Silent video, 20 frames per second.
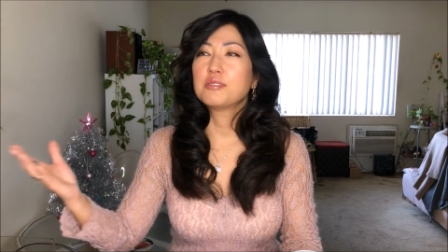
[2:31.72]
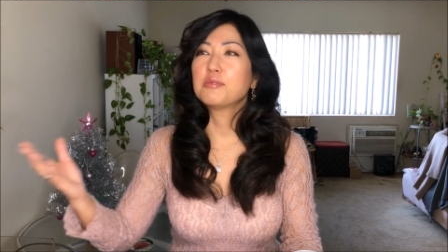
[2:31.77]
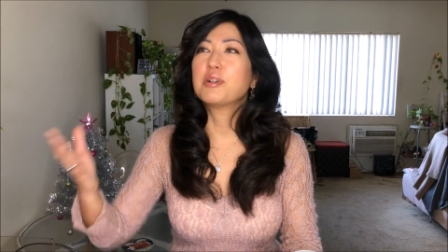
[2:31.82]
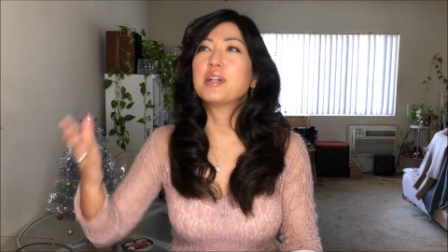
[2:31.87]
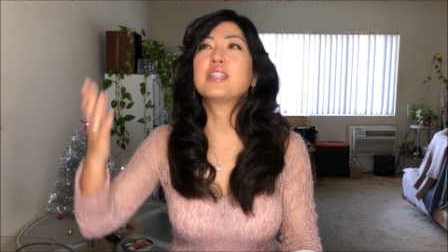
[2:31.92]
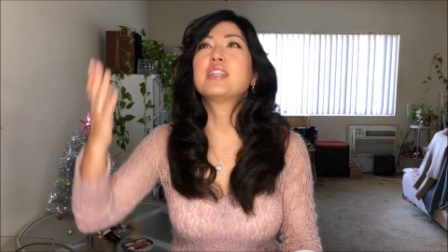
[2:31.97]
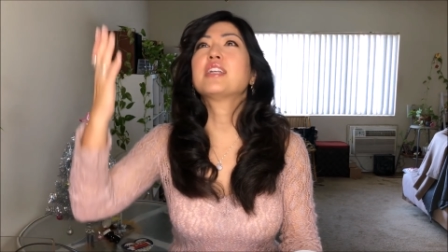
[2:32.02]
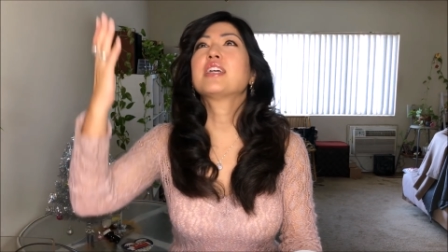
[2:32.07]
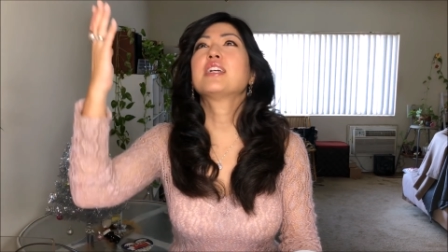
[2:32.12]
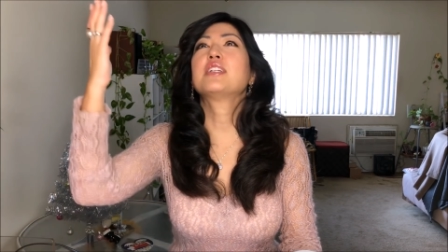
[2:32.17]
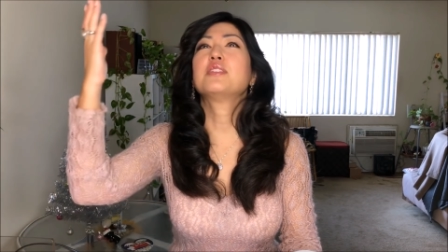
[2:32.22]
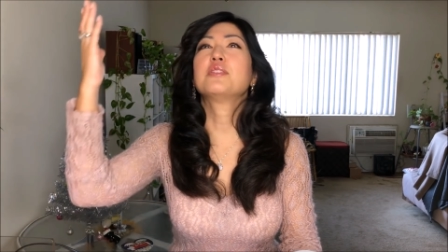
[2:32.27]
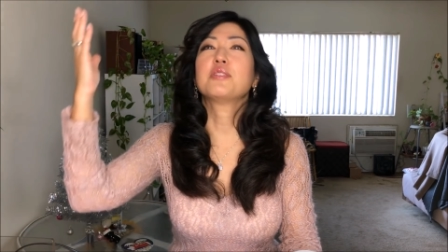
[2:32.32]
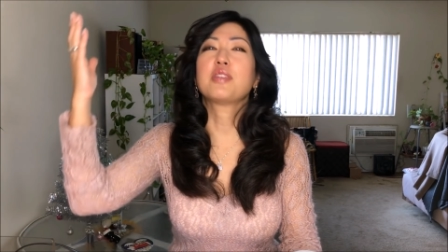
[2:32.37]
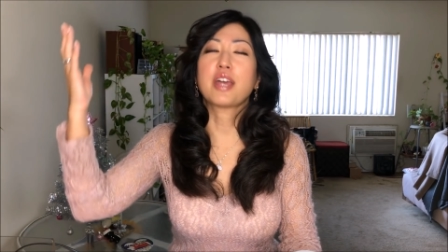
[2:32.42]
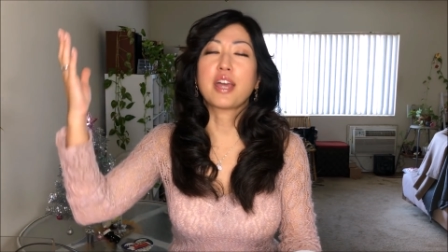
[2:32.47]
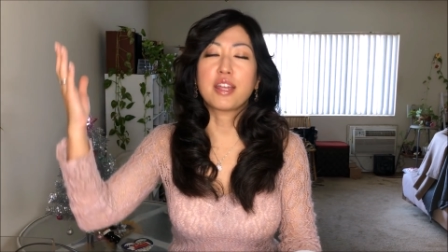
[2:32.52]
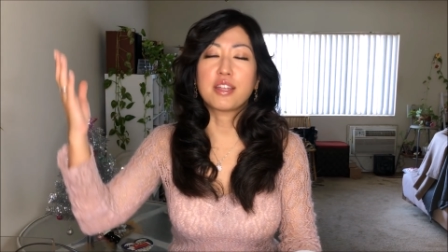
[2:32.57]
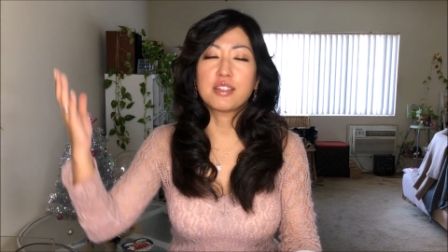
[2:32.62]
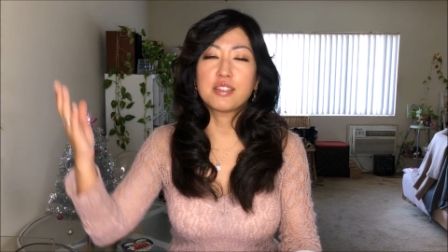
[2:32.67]
why did I do
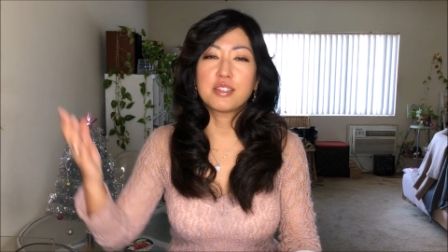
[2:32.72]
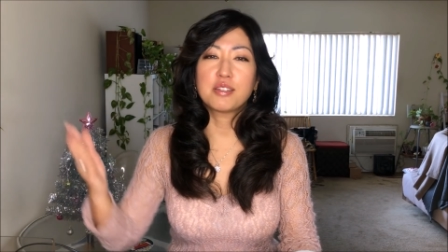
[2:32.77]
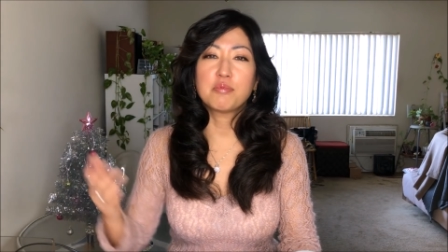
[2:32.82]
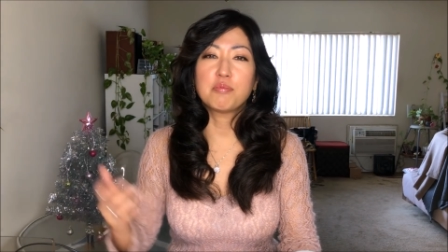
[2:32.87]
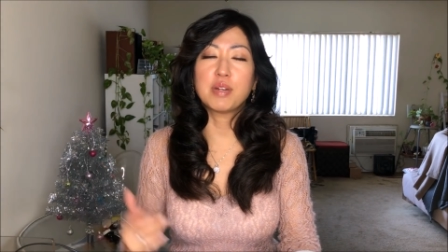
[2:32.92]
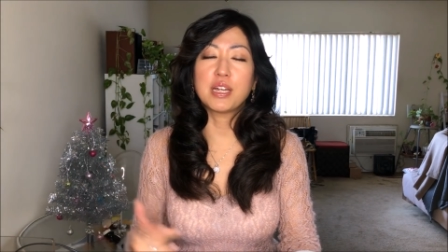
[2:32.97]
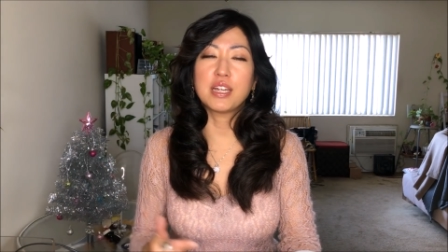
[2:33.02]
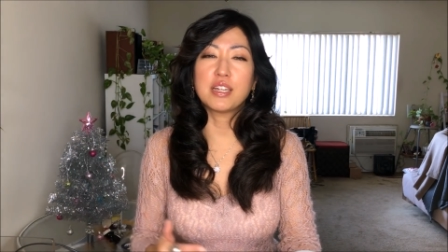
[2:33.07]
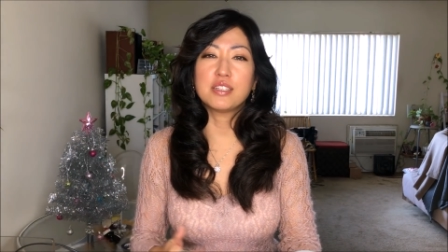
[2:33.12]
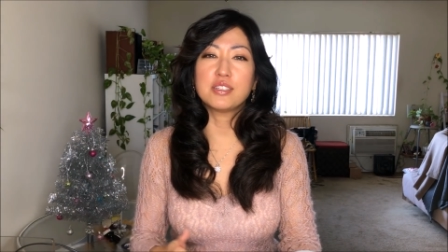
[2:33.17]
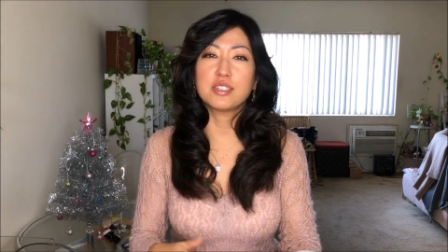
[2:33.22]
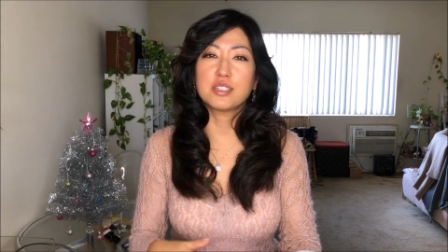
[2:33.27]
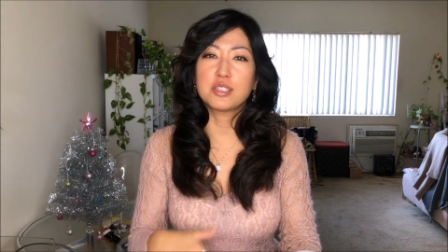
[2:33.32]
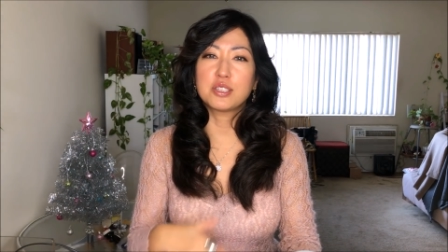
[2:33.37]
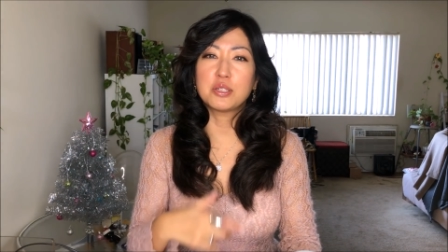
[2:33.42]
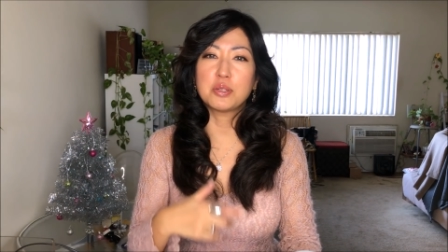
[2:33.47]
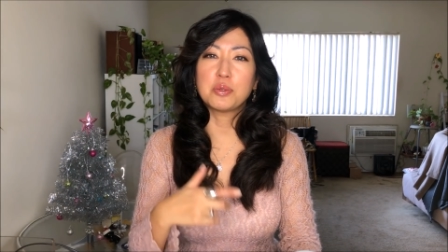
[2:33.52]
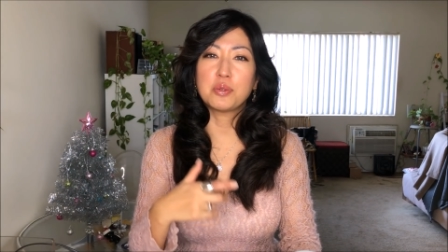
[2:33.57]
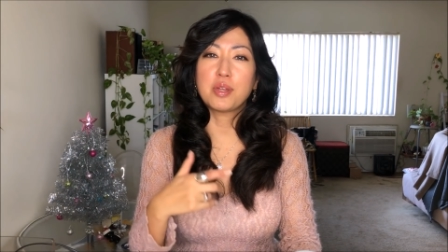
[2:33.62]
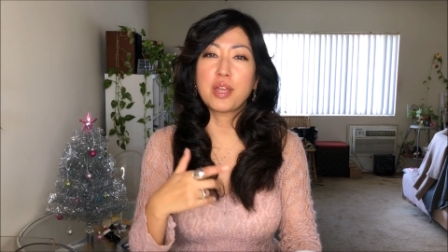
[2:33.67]
that? But
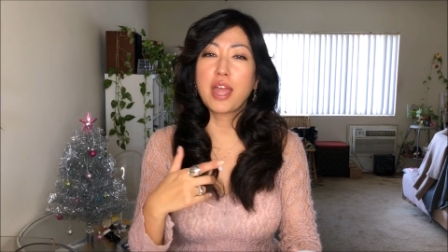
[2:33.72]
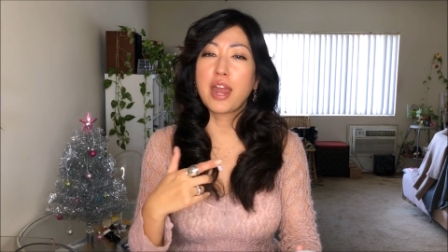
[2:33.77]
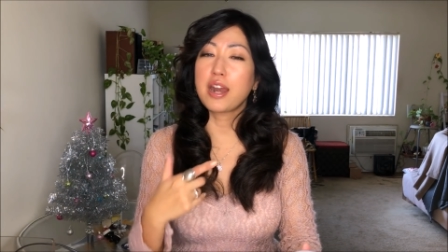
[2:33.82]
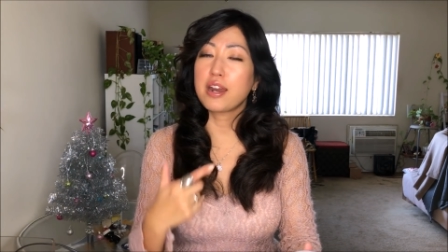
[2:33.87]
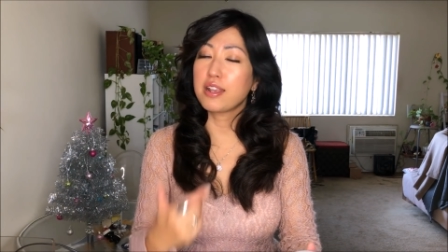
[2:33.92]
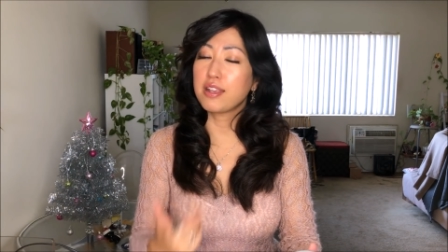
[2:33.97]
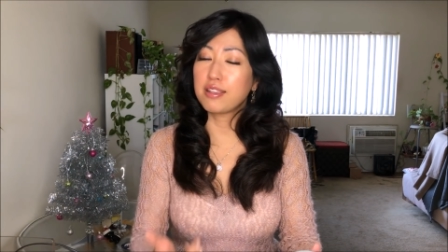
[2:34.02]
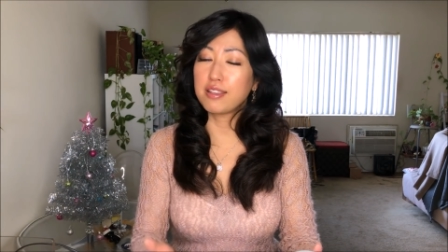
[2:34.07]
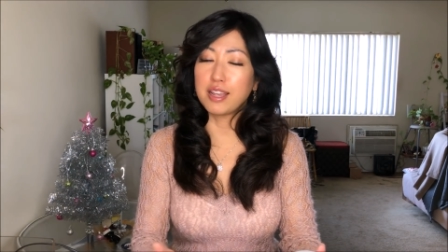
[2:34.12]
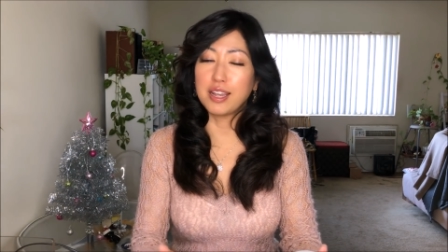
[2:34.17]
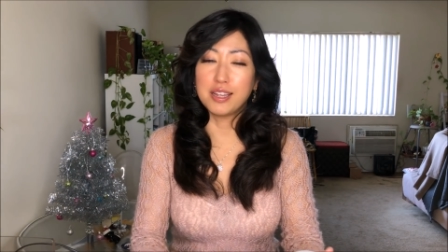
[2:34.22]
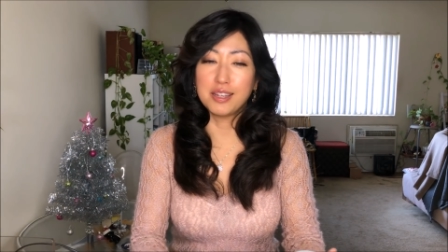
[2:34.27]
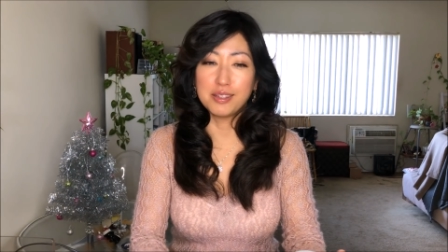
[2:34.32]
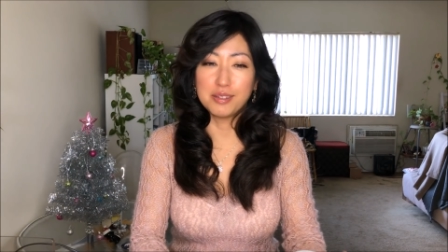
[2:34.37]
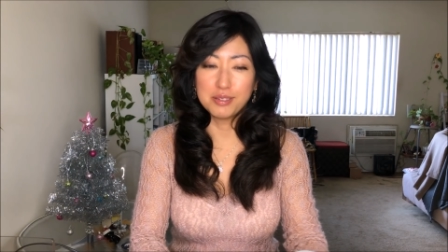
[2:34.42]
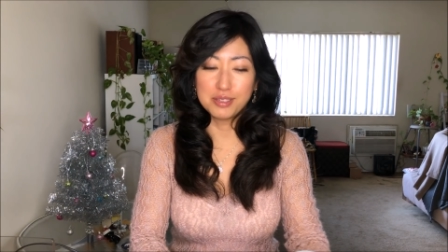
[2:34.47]
just to edit it, this